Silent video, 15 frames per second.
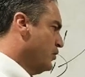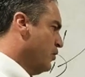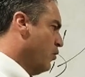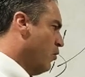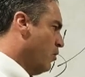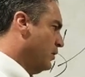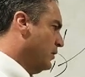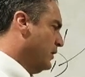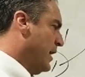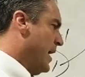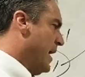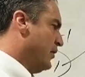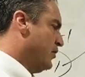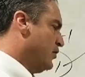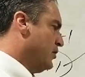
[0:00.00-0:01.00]
or
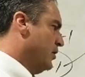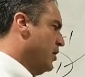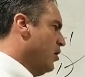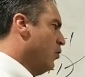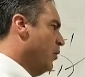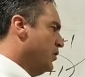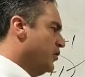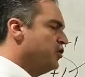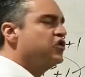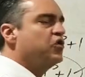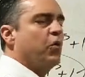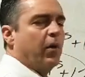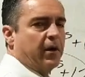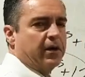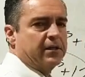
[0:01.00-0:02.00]
last when you're
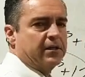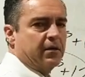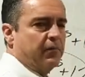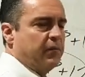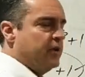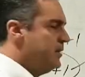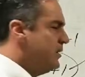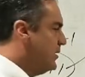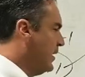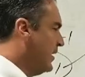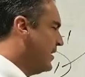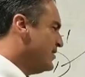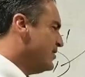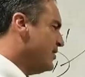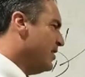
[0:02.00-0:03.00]
squaring something.
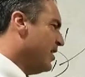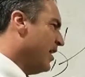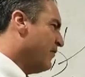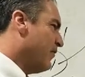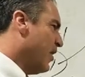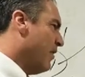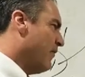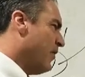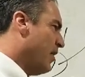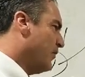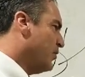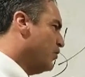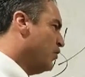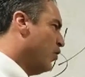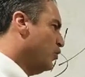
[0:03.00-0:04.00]
Because I've often
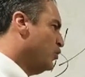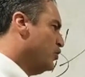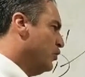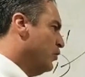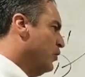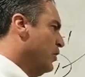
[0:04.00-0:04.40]
told you,